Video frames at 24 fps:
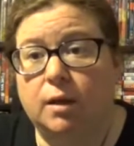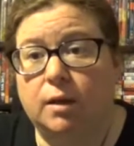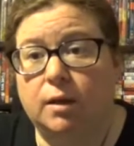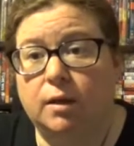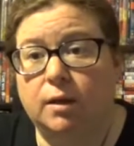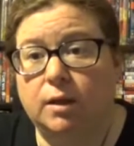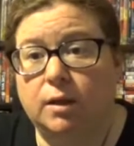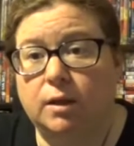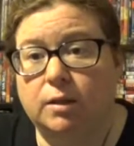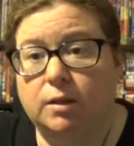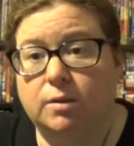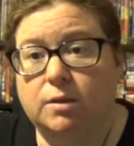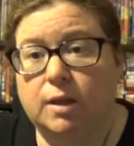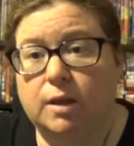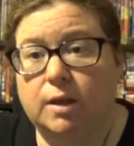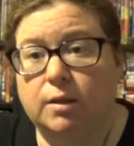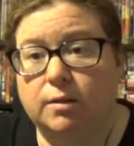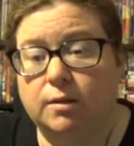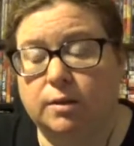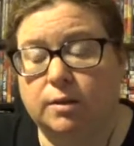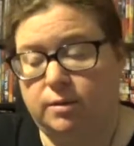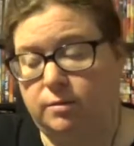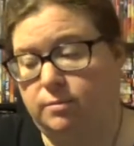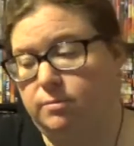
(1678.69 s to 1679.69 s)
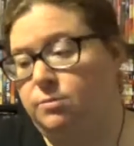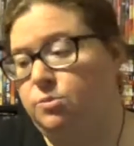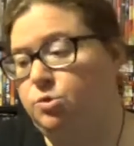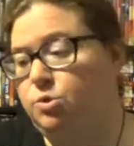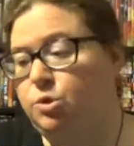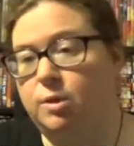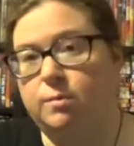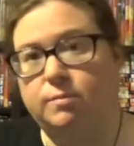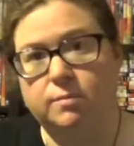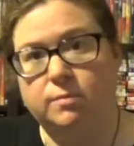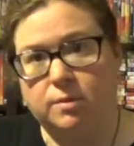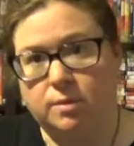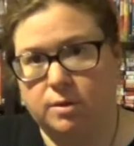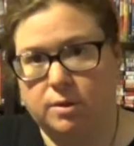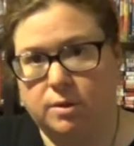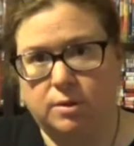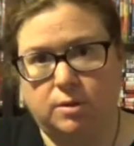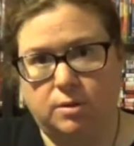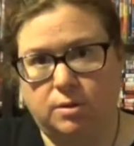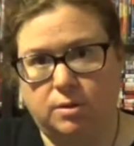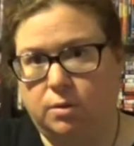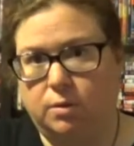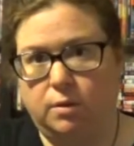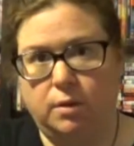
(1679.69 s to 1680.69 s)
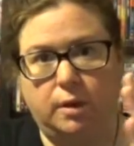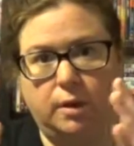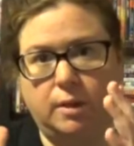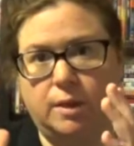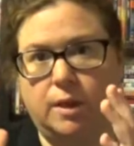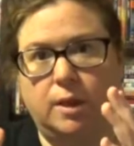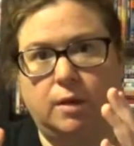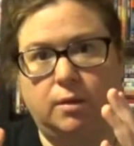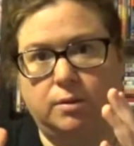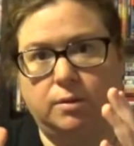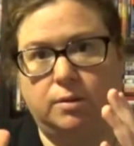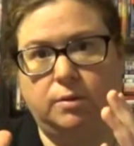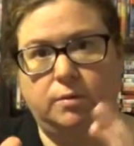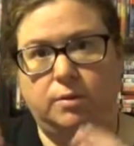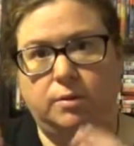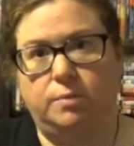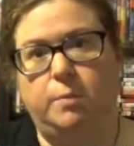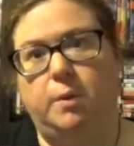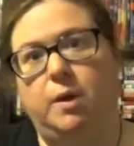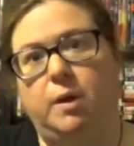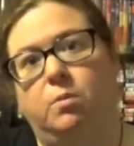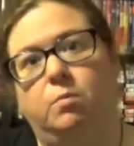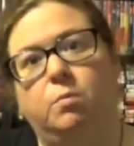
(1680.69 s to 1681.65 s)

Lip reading: He trims the story down to its bare